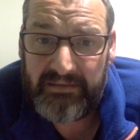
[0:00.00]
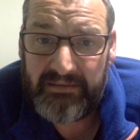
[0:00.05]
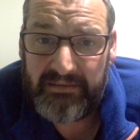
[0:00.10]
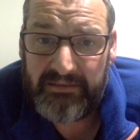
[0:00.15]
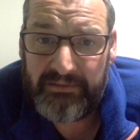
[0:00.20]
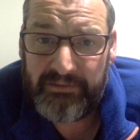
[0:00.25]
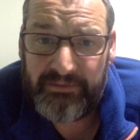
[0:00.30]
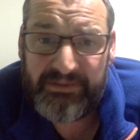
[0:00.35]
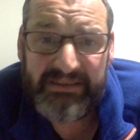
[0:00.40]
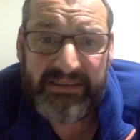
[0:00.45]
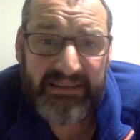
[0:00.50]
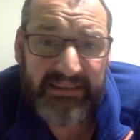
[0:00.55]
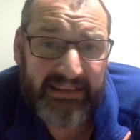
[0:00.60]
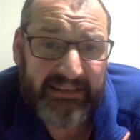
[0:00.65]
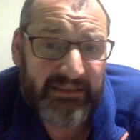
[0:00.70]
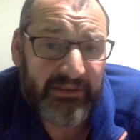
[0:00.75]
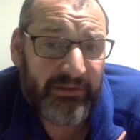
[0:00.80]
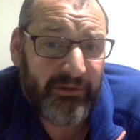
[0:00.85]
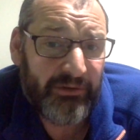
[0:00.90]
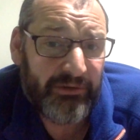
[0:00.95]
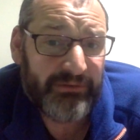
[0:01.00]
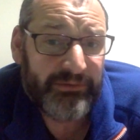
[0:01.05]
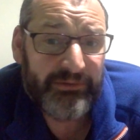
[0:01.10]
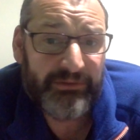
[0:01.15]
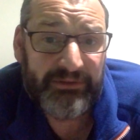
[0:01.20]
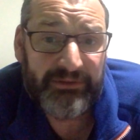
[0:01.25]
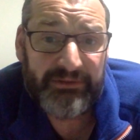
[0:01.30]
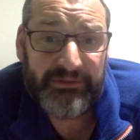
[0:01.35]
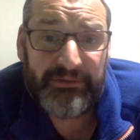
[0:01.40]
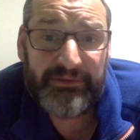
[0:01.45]
you still had to go
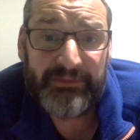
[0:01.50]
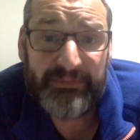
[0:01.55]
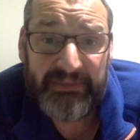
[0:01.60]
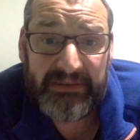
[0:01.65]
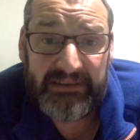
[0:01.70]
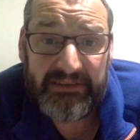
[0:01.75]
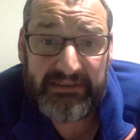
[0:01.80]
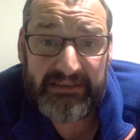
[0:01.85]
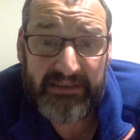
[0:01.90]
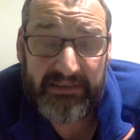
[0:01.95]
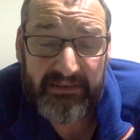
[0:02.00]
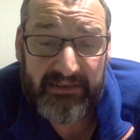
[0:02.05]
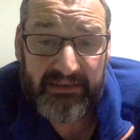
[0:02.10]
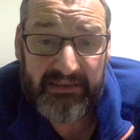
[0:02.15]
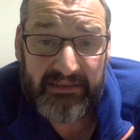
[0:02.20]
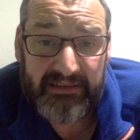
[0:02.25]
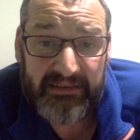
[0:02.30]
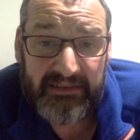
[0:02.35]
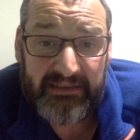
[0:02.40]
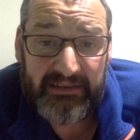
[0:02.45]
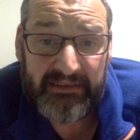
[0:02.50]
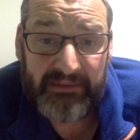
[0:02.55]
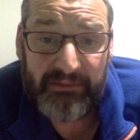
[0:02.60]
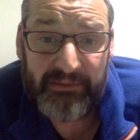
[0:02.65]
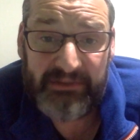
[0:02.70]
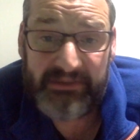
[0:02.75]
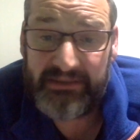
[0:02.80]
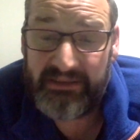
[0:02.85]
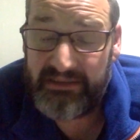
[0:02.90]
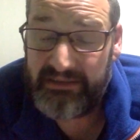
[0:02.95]
to the military. It
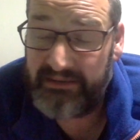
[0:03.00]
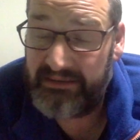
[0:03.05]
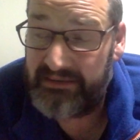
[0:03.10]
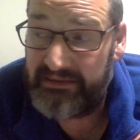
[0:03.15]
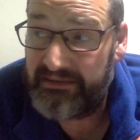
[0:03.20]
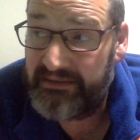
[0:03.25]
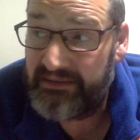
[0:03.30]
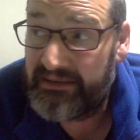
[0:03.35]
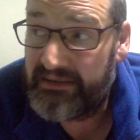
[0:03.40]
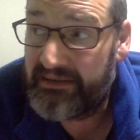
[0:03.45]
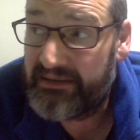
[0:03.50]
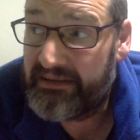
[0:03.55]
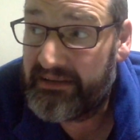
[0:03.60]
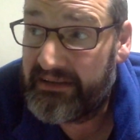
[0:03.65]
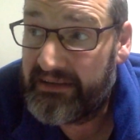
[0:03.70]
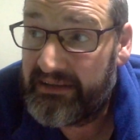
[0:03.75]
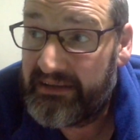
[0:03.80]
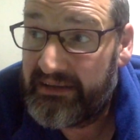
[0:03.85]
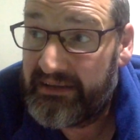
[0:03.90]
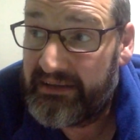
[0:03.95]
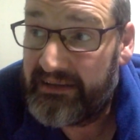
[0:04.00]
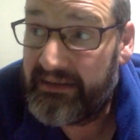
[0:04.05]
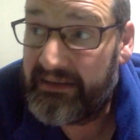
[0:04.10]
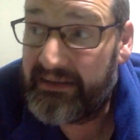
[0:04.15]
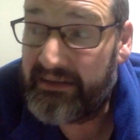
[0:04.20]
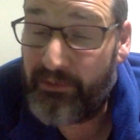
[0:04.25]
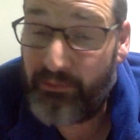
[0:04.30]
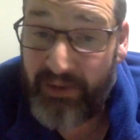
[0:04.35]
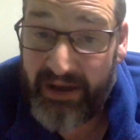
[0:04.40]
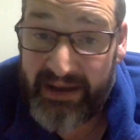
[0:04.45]
was
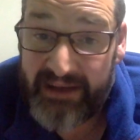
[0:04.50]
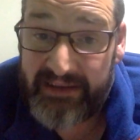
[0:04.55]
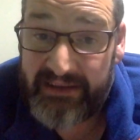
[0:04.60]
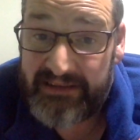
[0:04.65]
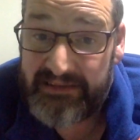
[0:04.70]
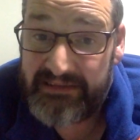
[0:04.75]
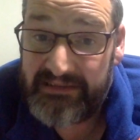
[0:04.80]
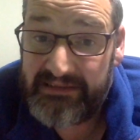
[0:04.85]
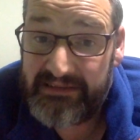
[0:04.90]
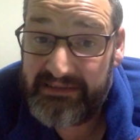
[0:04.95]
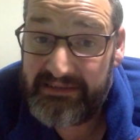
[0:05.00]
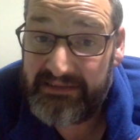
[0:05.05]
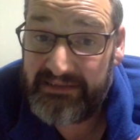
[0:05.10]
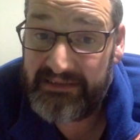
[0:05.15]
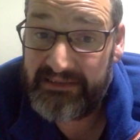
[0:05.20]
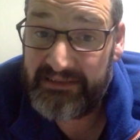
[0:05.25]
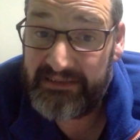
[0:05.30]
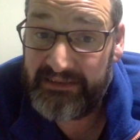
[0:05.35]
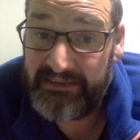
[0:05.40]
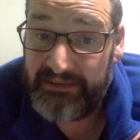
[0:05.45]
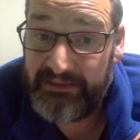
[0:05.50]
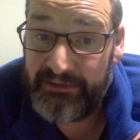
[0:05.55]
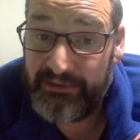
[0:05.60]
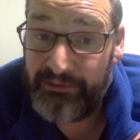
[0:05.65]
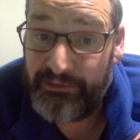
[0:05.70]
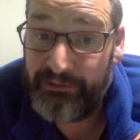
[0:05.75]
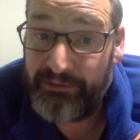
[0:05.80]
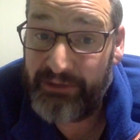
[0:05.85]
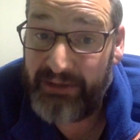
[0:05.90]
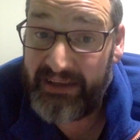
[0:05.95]
acquired.
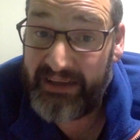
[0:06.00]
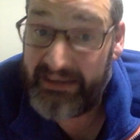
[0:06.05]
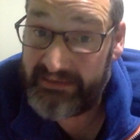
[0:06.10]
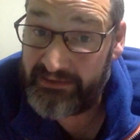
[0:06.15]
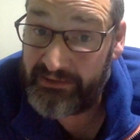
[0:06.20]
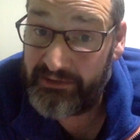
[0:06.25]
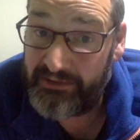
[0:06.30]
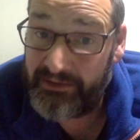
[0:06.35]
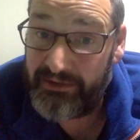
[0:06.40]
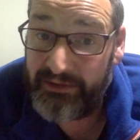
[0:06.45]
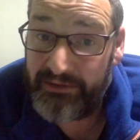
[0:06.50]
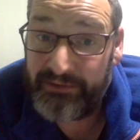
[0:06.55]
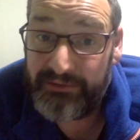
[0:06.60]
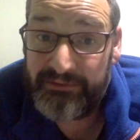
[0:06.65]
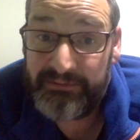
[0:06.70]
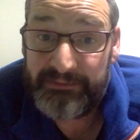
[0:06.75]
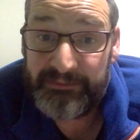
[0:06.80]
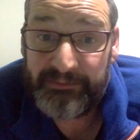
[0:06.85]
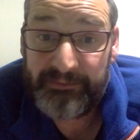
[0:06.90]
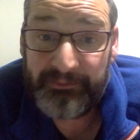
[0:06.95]
You had to go.